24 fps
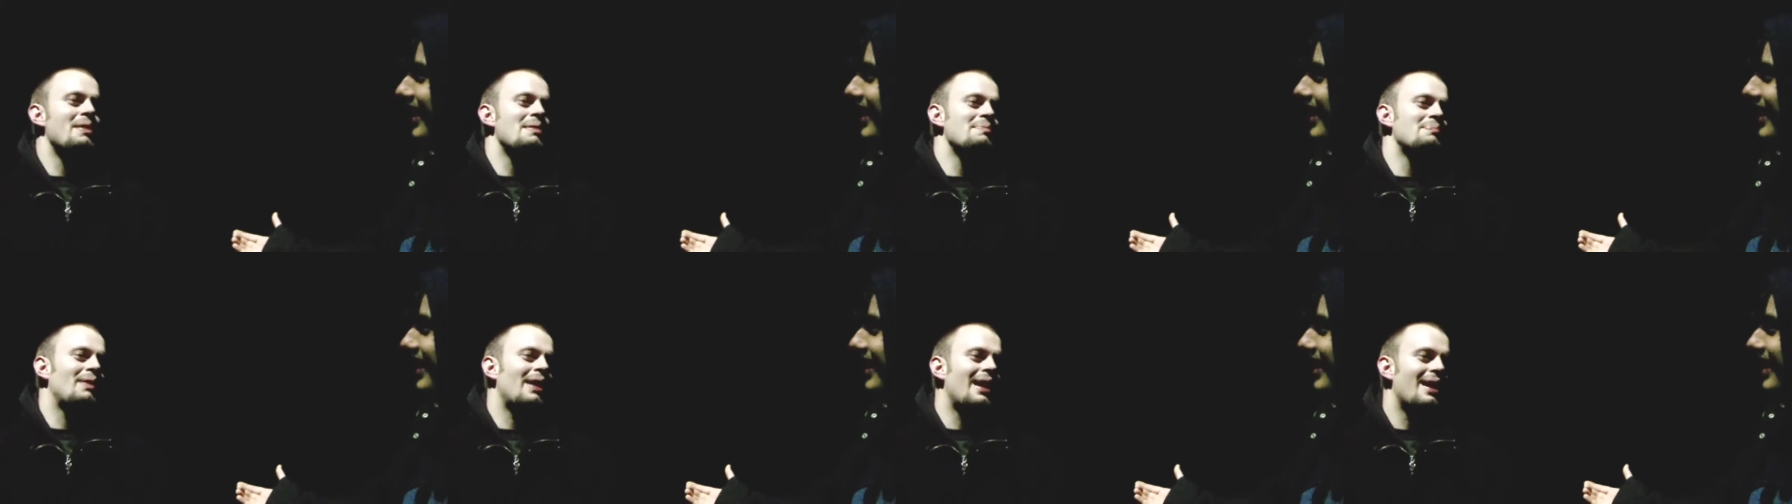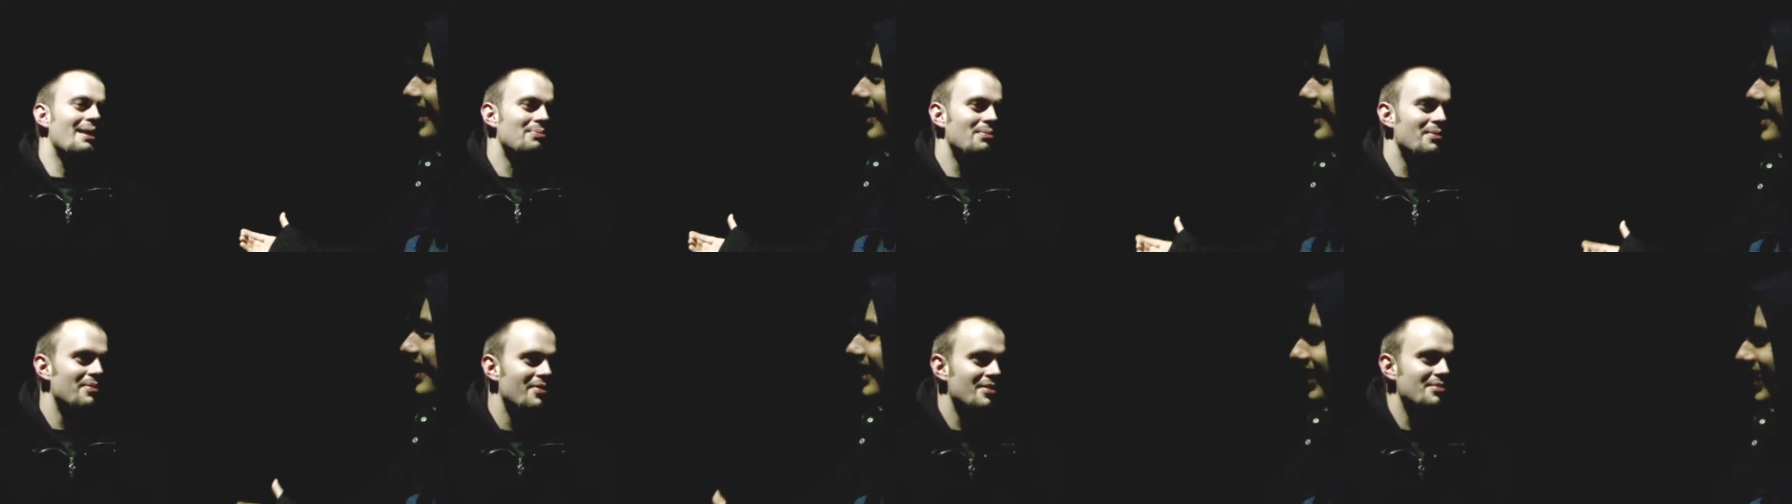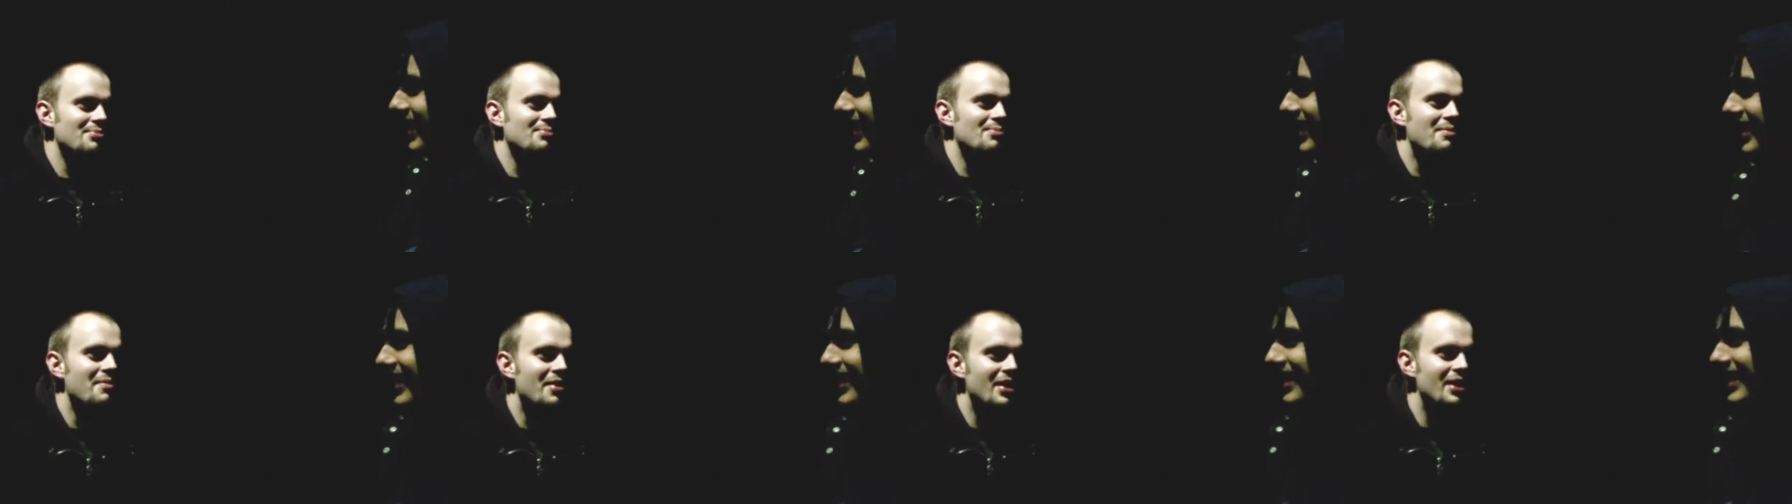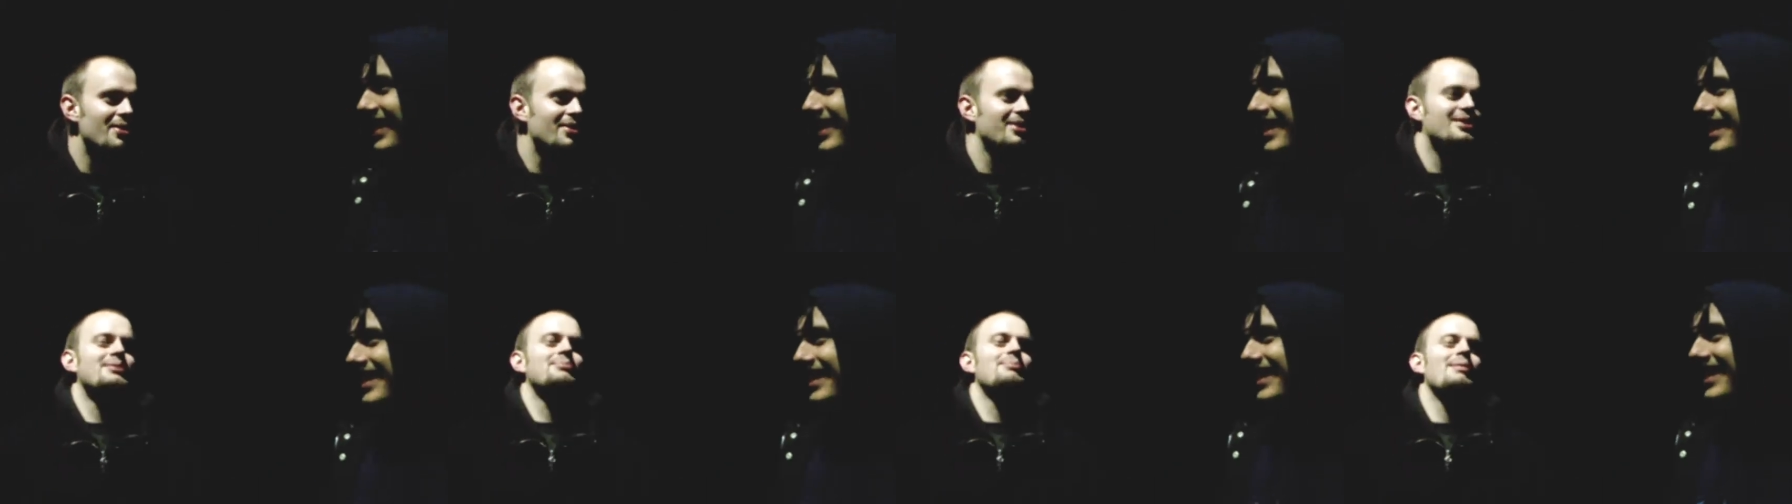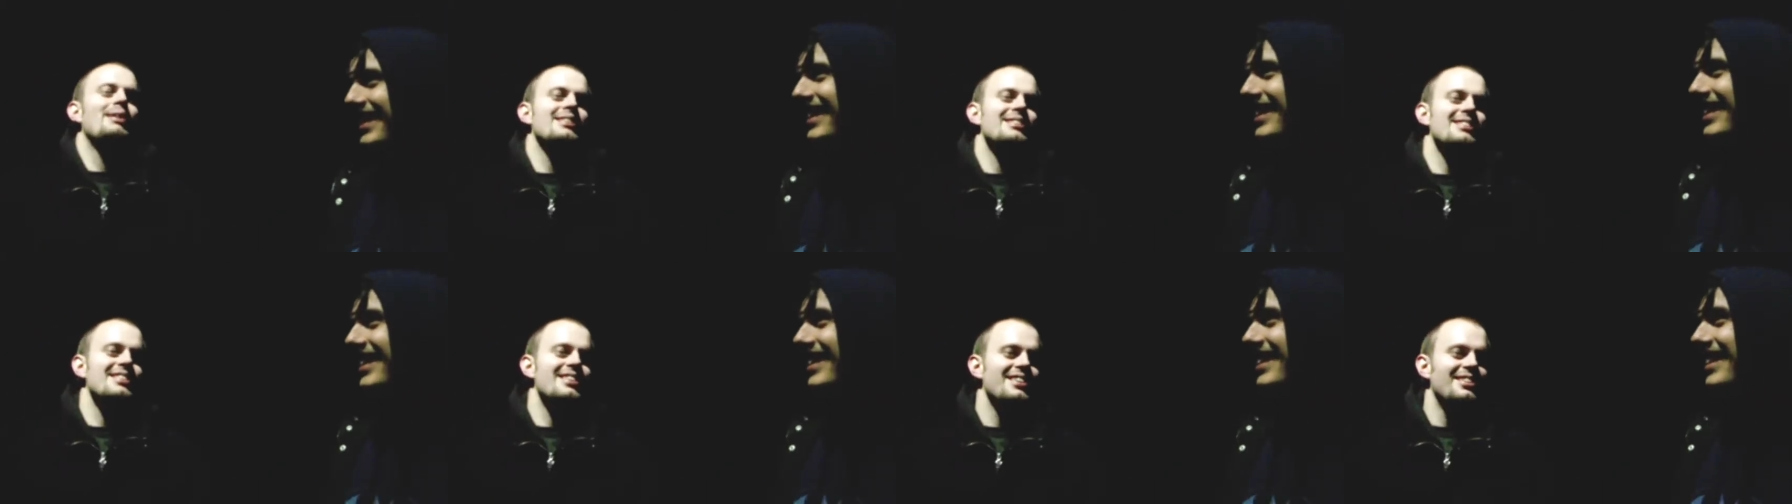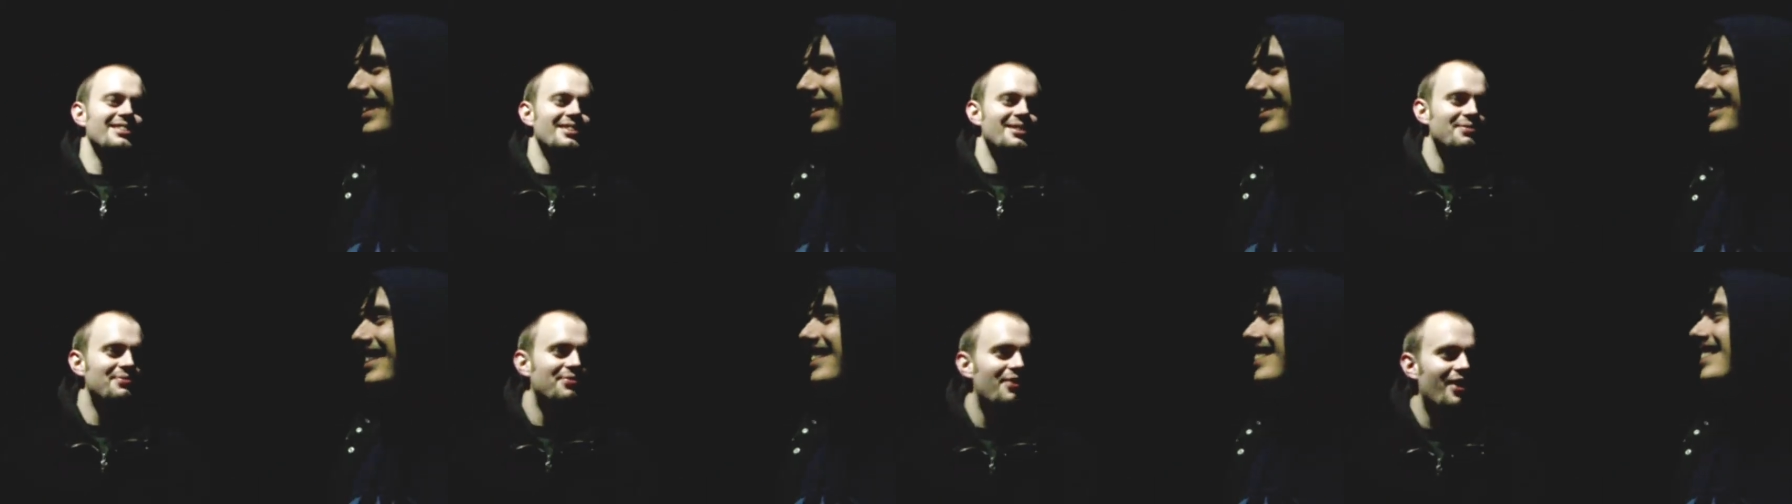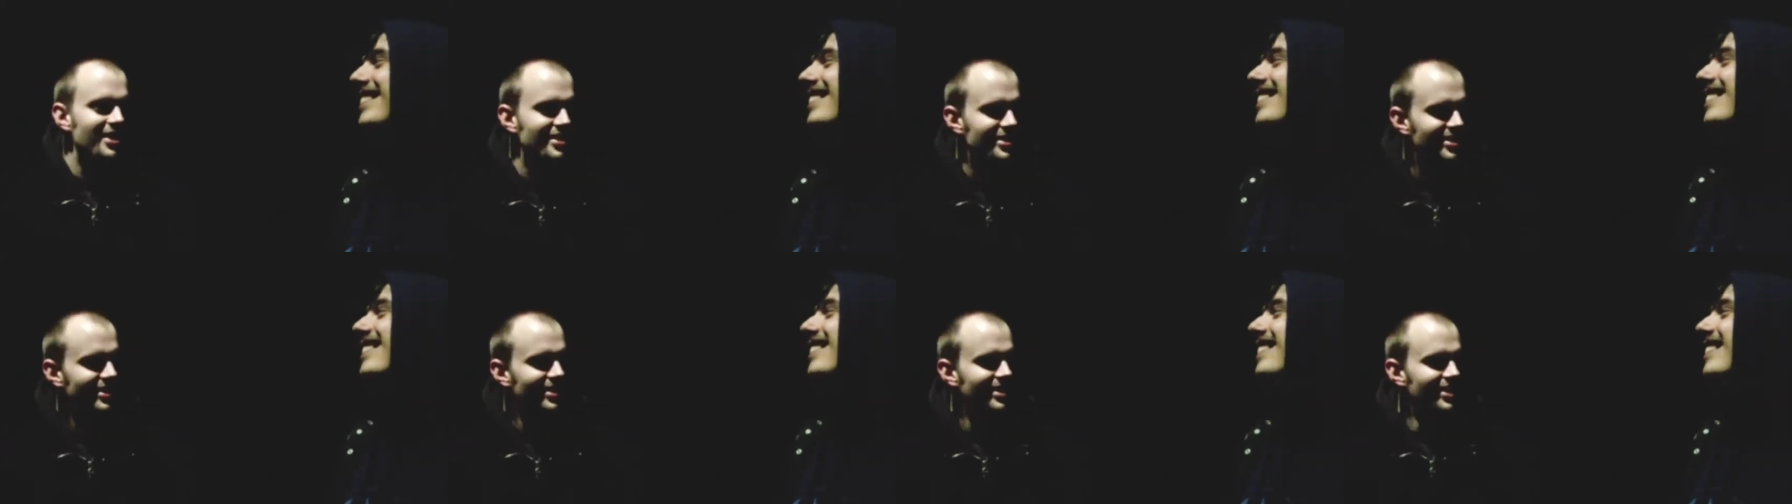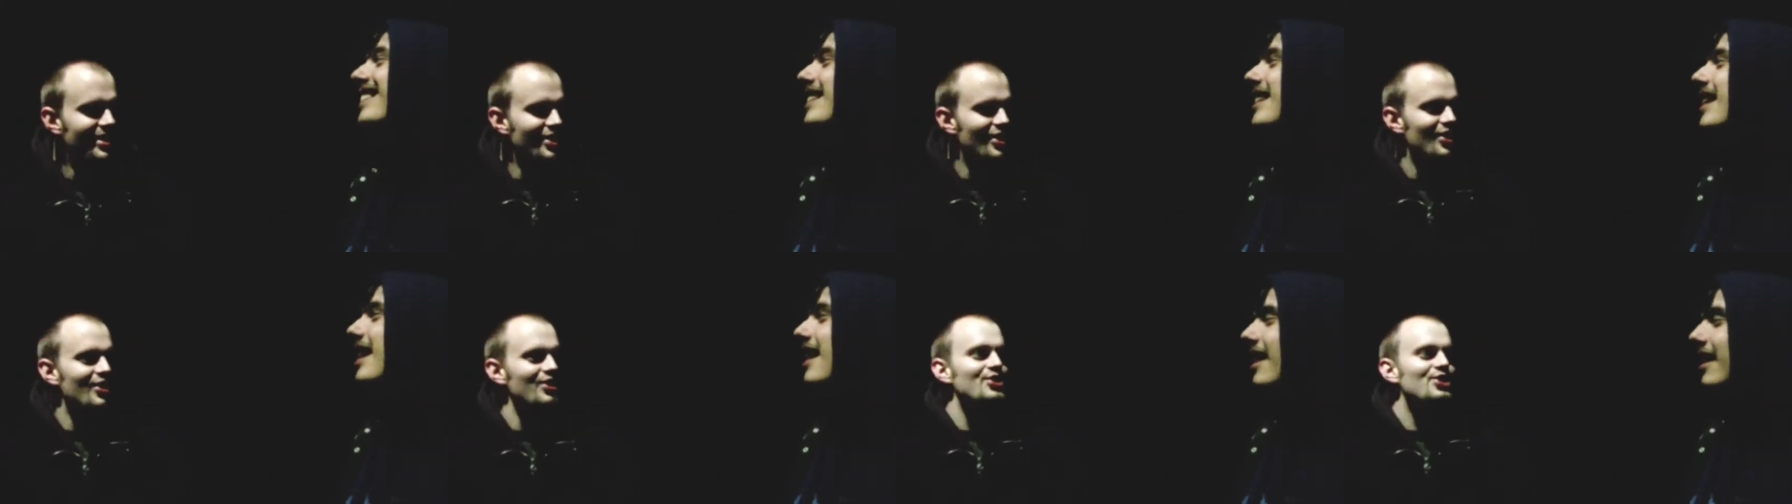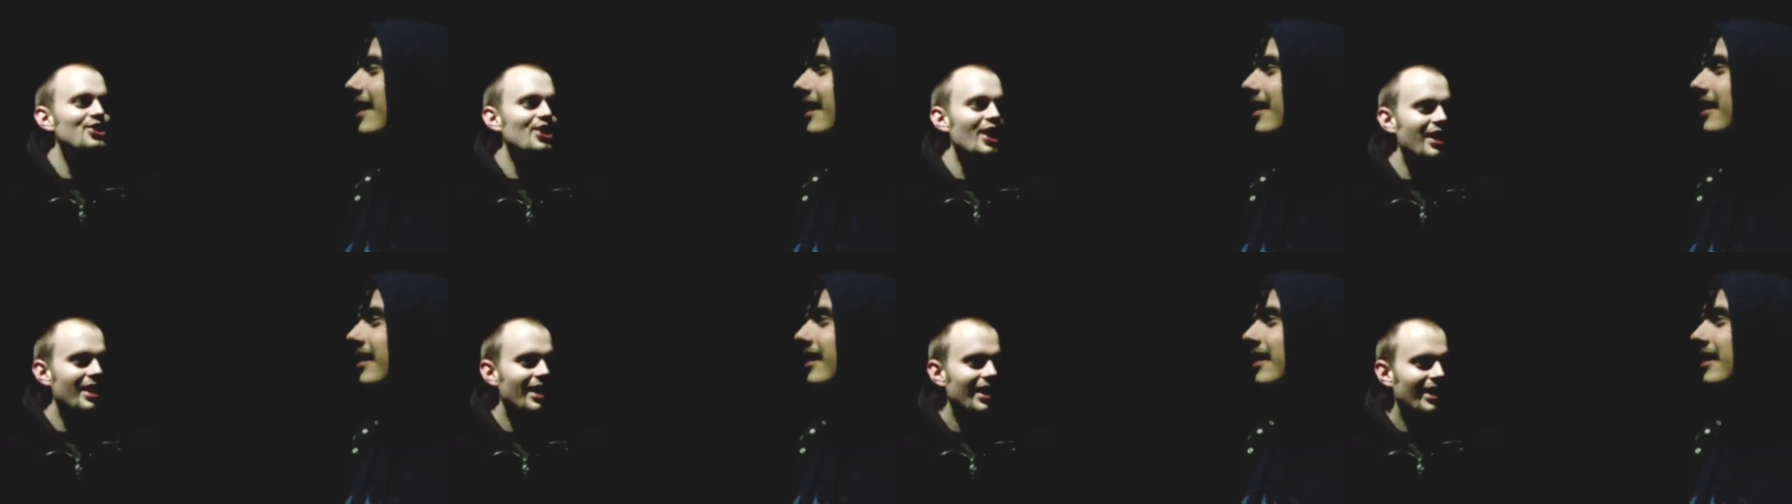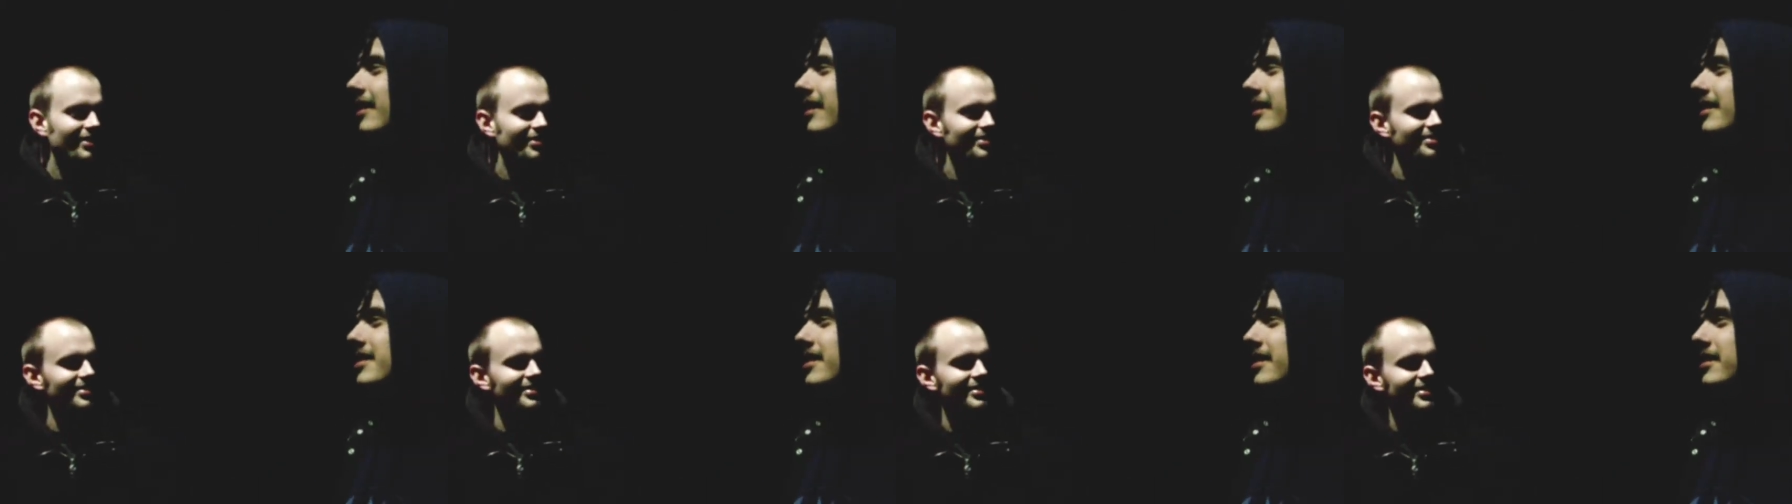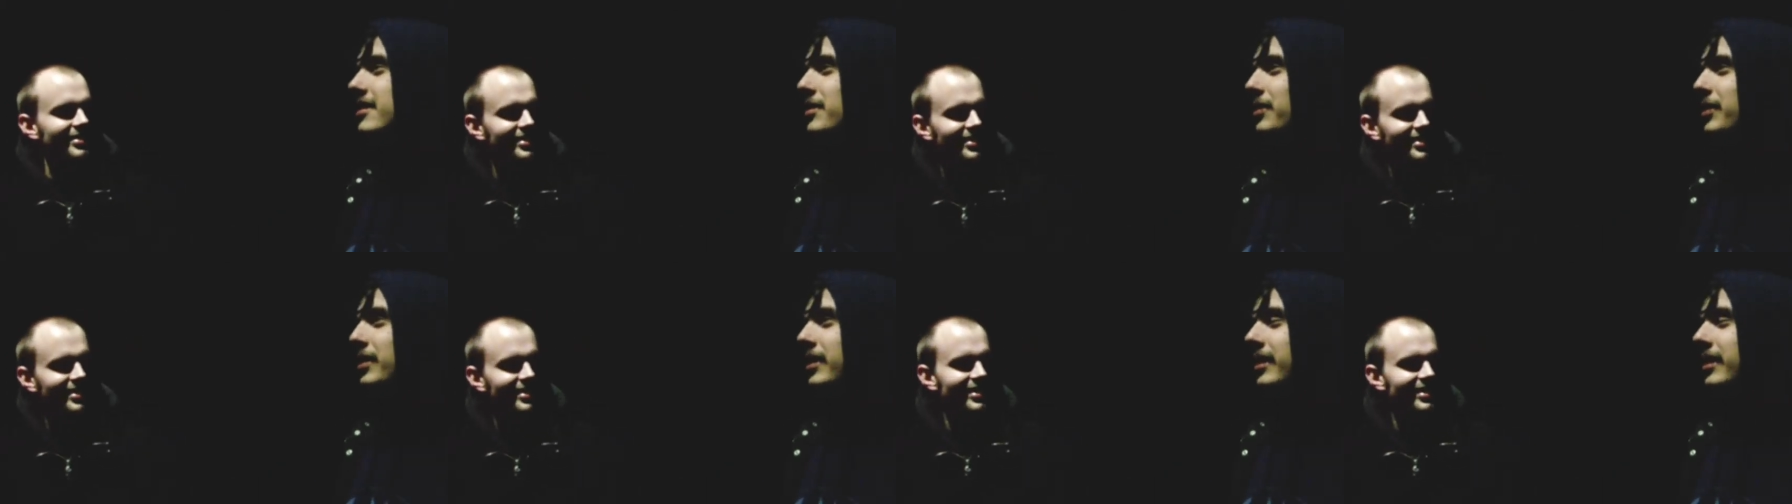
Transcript: people out with it when they're not expecting it in a fight. Chinning. So do